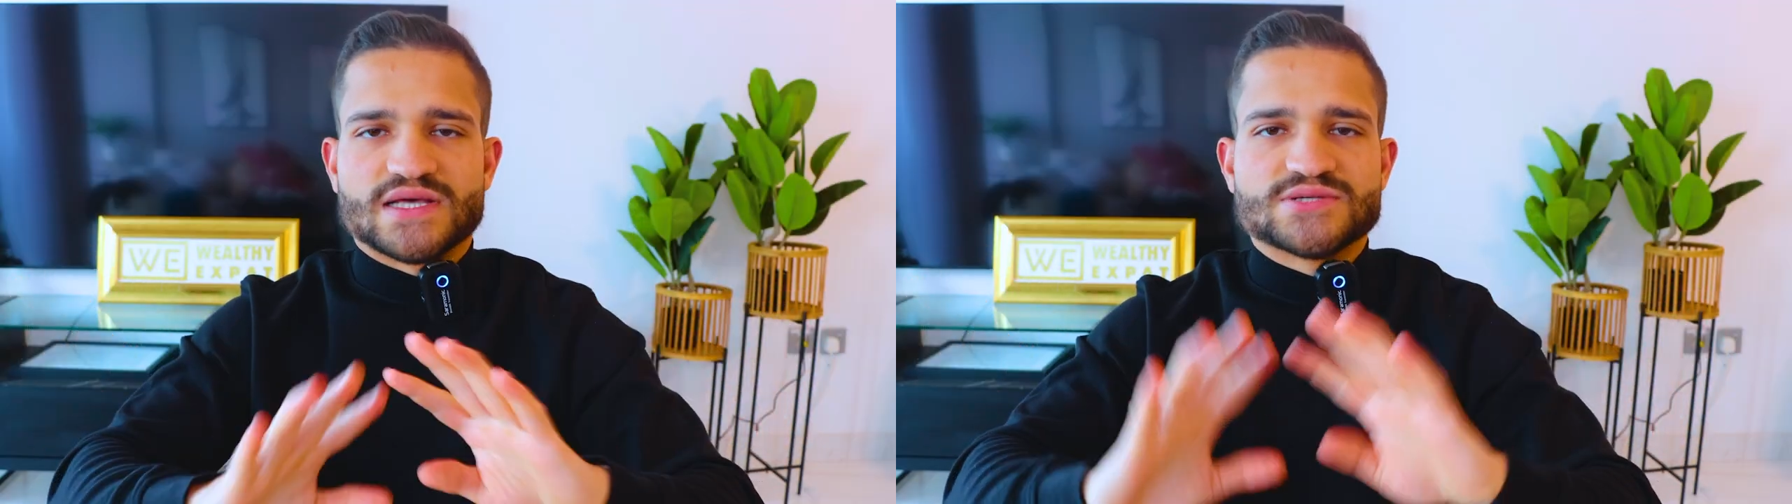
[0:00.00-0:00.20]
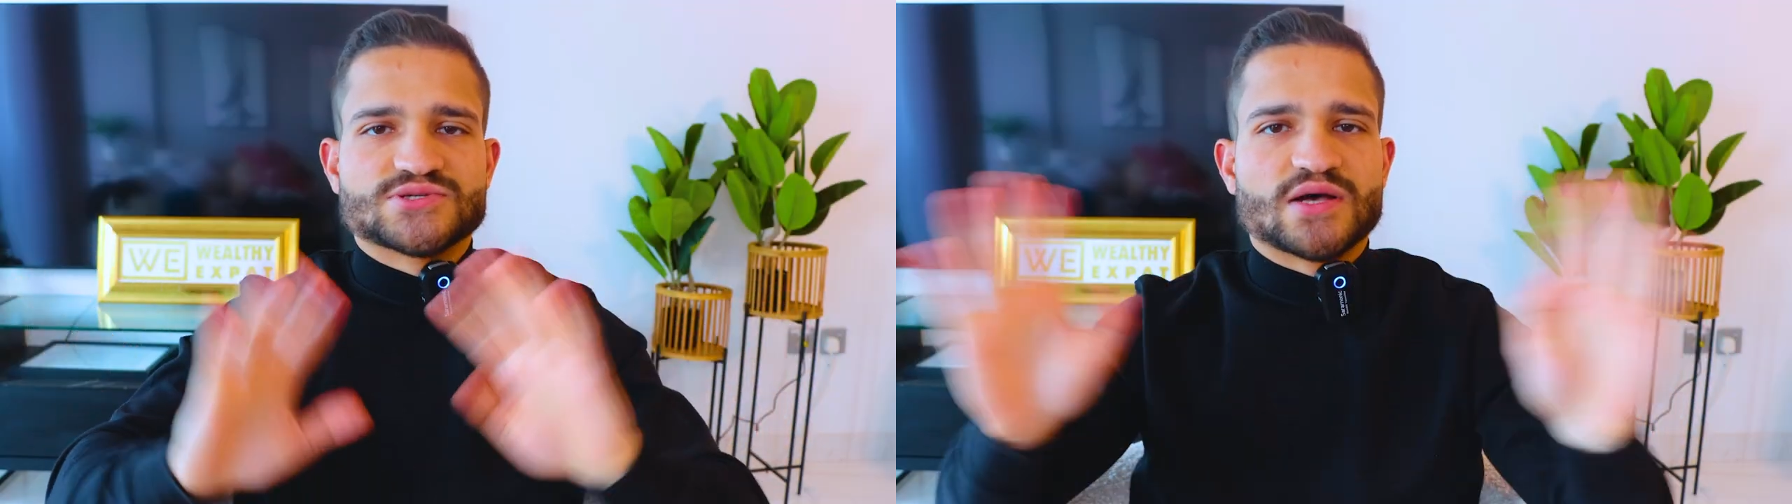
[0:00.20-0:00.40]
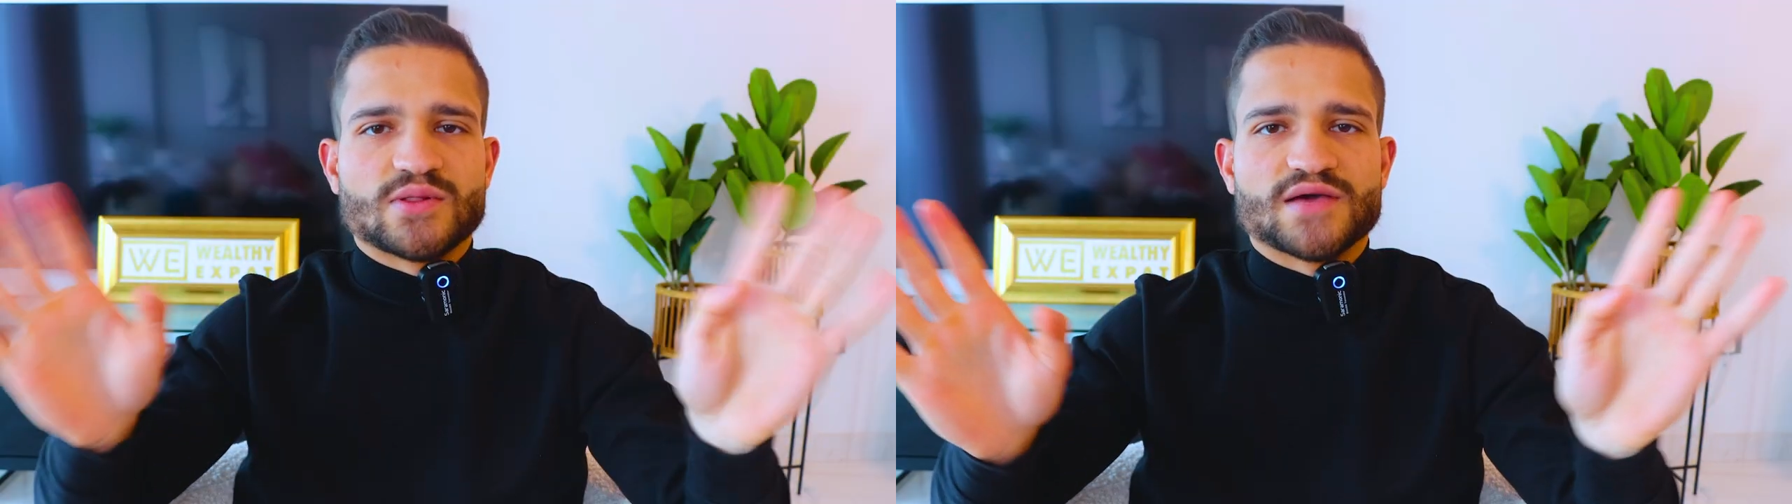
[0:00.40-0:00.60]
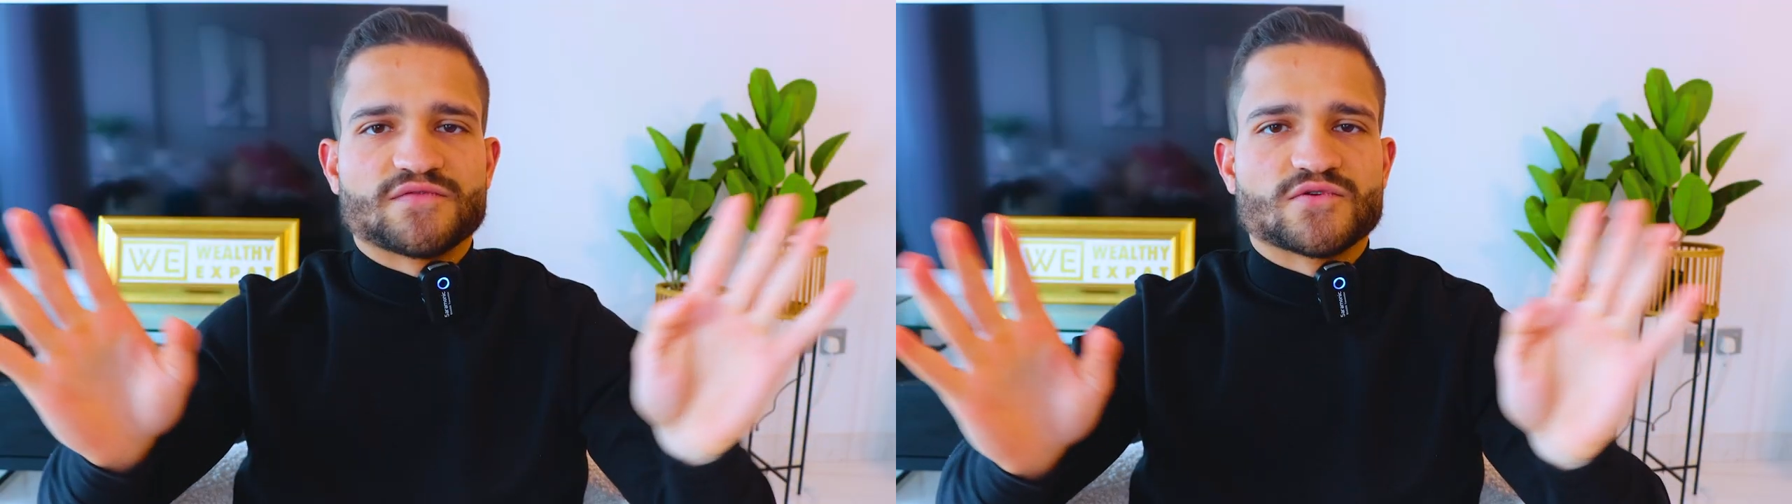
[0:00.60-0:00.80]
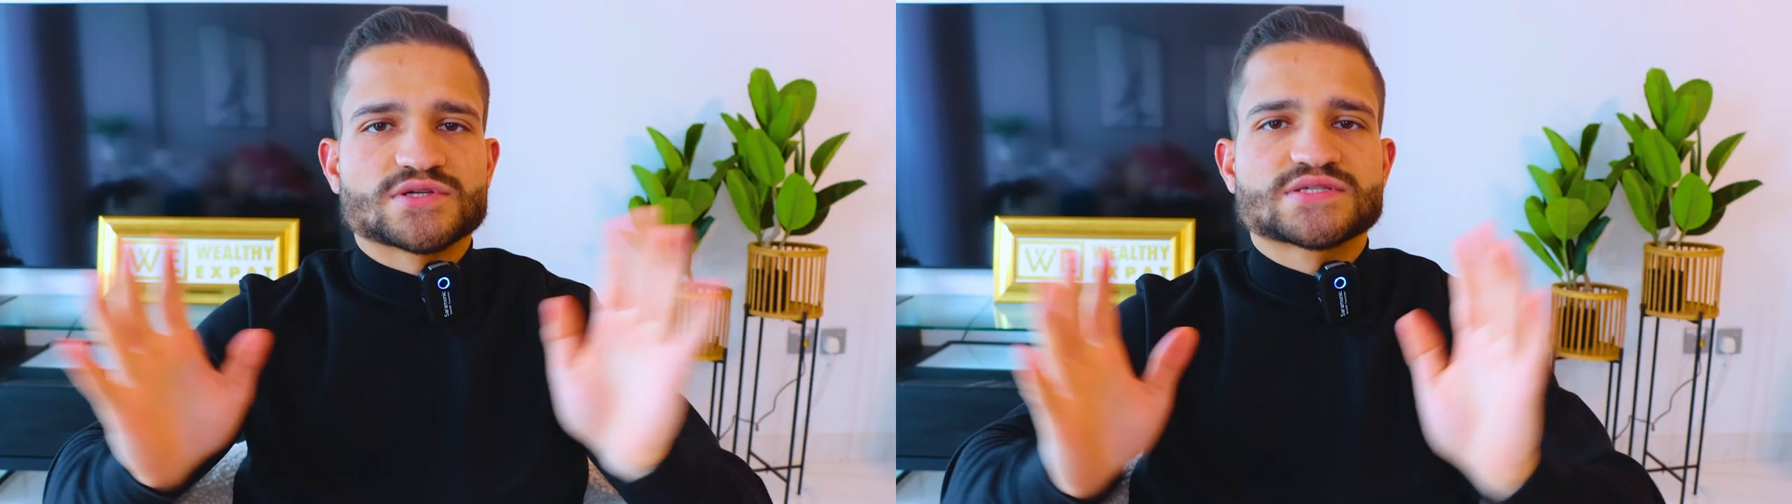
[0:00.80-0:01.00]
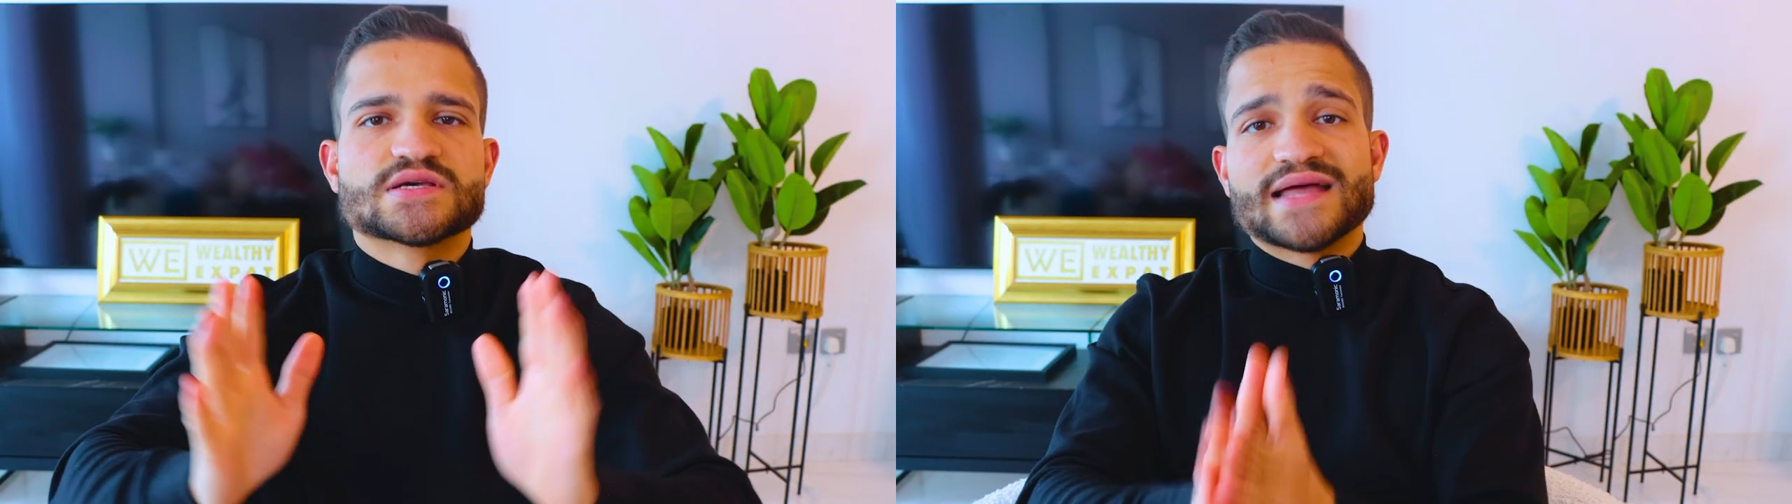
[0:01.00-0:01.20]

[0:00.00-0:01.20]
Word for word: That's just how life works.